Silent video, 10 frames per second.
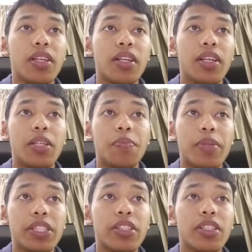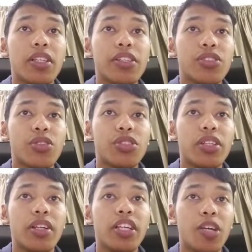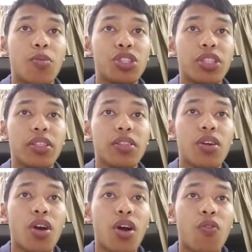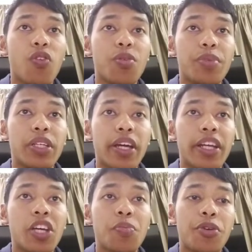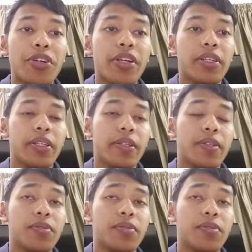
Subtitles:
like personal, social, emotion, would be inappropriate here.